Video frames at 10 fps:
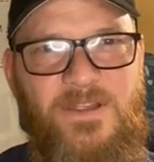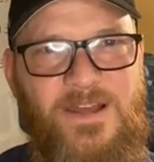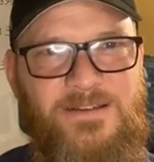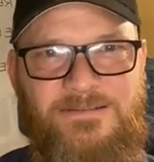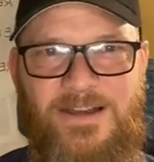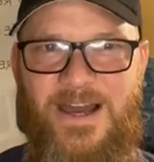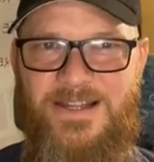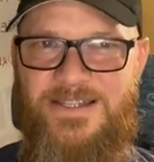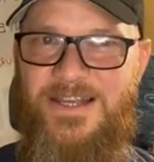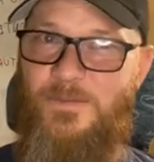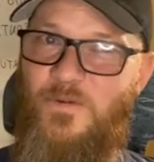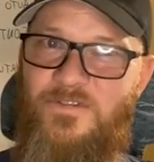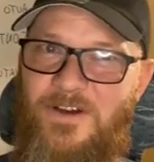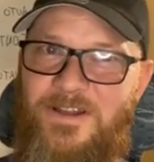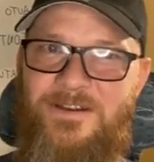then I'd say
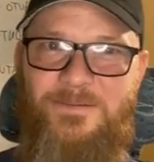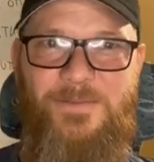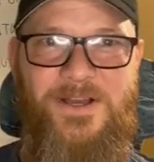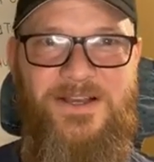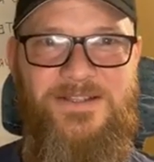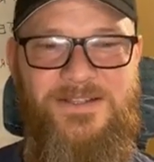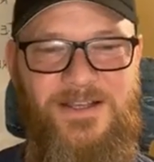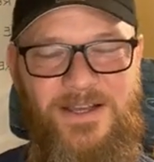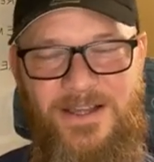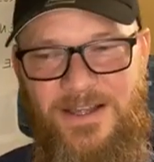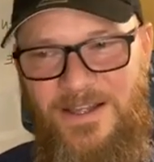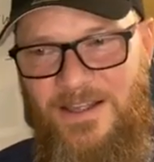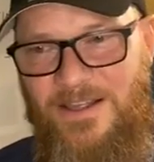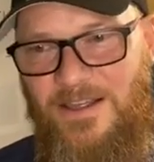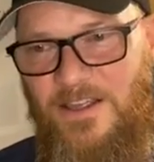move on, because
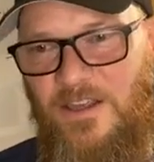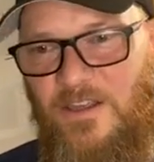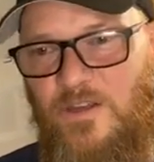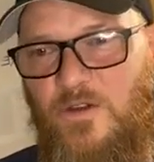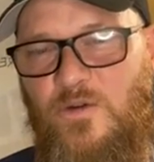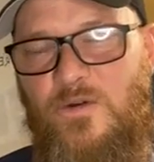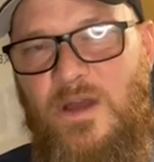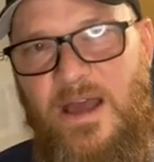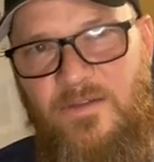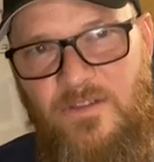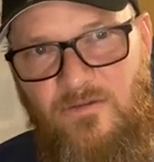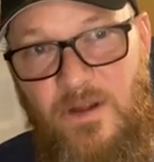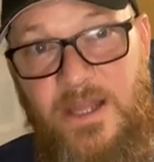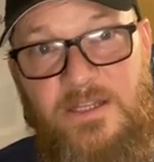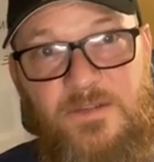you have the
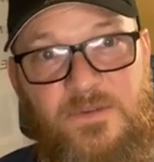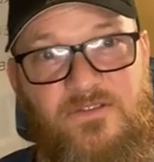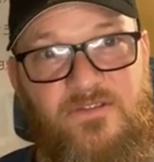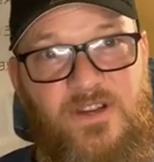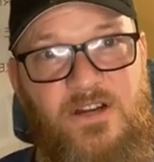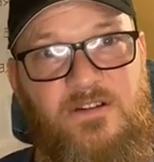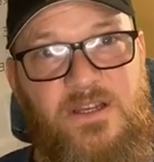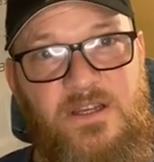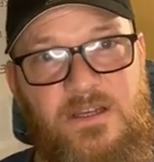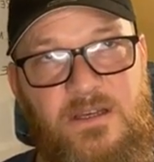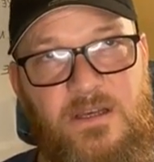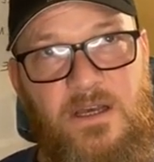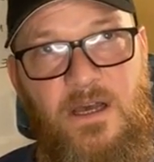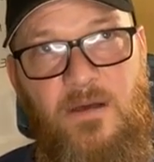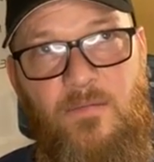right to be very
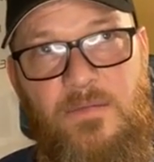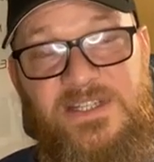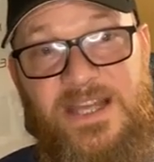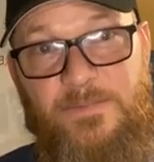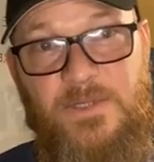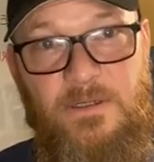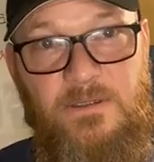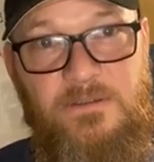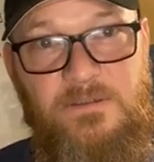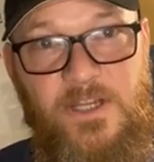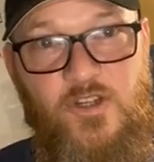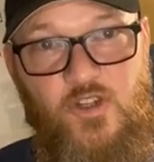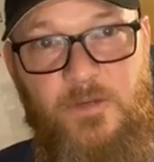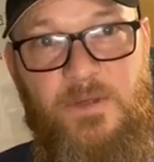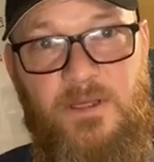skeptical, and you
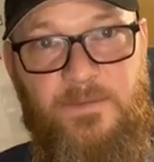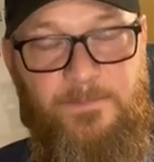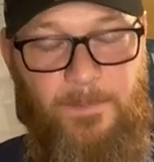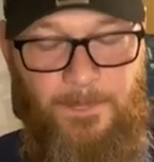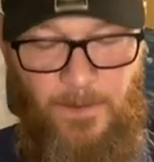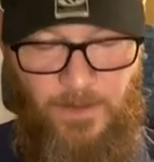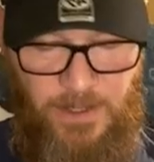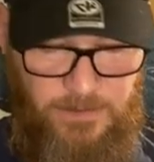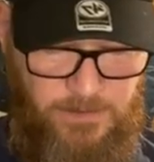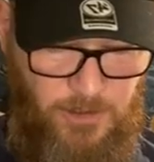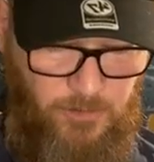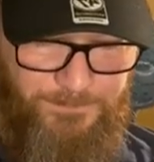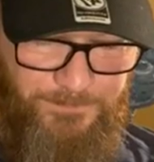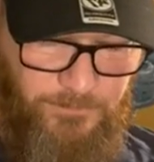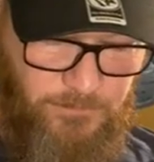should be. Okay,
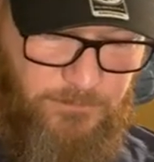so